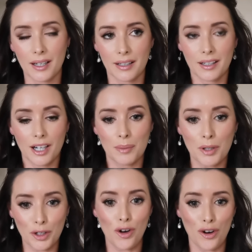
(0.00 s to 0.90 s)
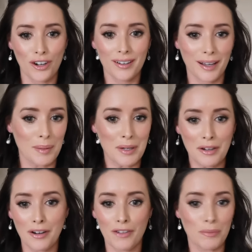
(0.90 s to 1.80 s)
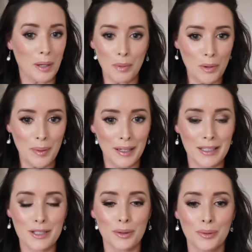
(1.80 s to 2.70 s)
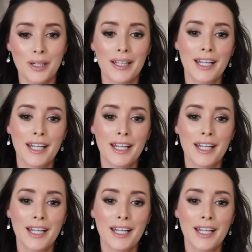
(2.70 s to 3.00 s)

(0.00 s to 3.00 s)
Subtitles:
like I'm on call, I'm here, I have my mobile, so